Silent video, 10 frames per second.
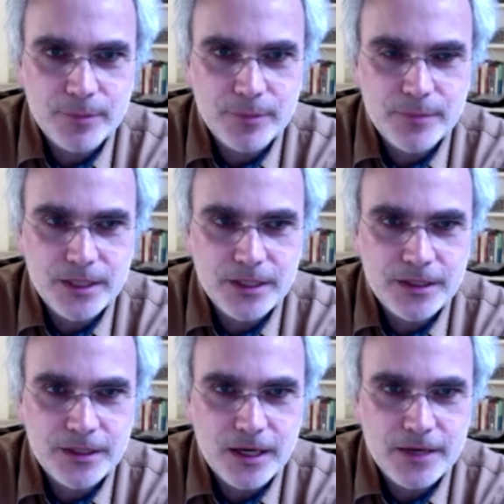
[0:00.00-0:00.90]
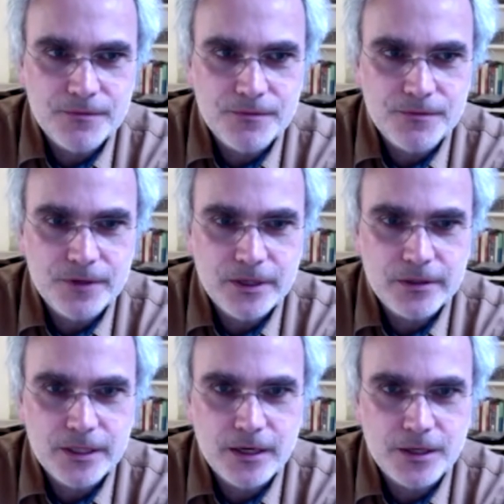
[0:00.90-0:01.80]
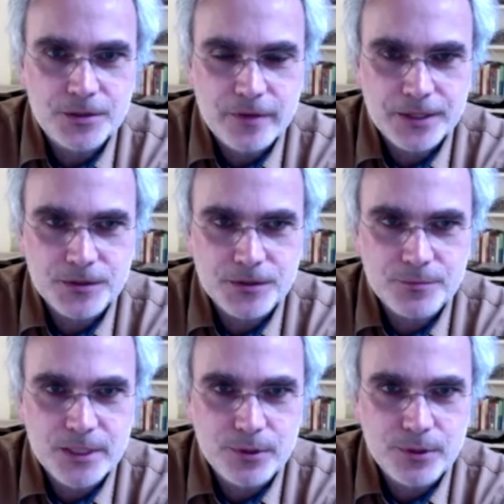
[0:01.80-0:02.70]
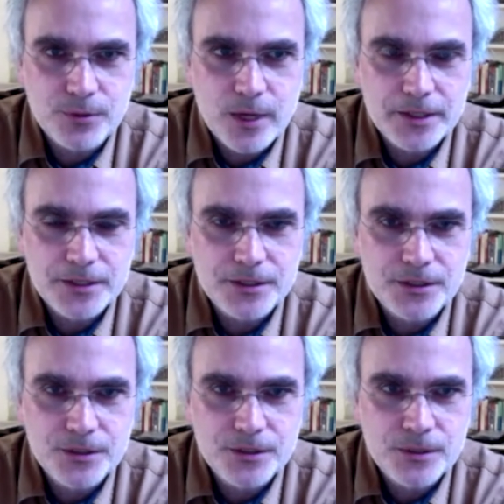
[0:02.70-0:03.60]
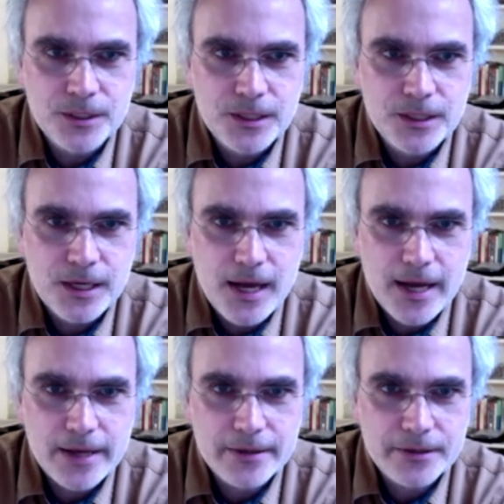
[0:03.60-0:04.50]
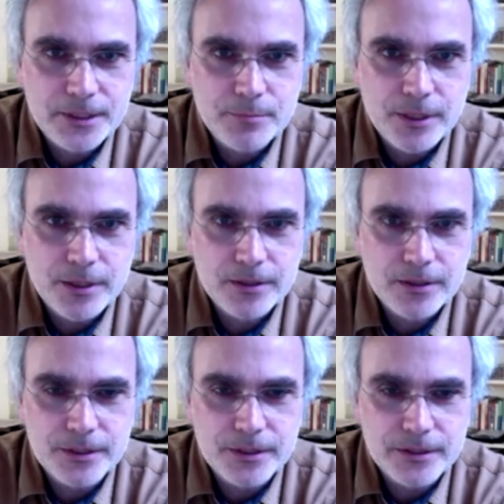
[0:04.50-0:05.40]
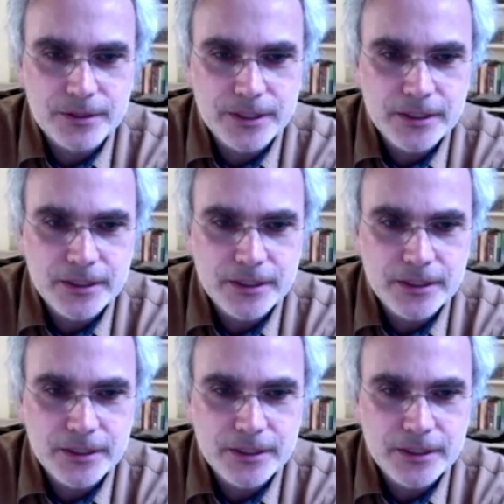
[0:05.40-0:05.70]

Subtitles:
admitting a very large fraction of people who wanted to do high energy particle theory.